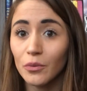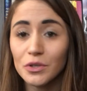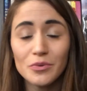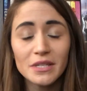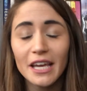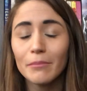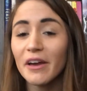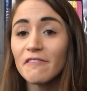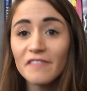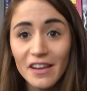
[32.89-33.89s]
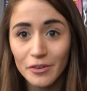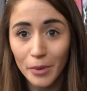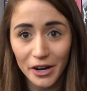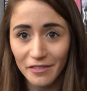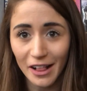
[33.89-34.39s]
which was like my favorite
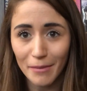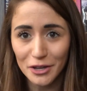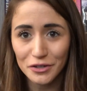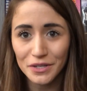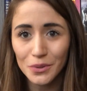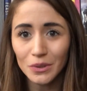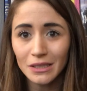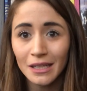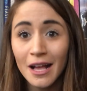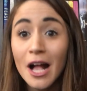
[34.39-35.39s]
part of elementary school.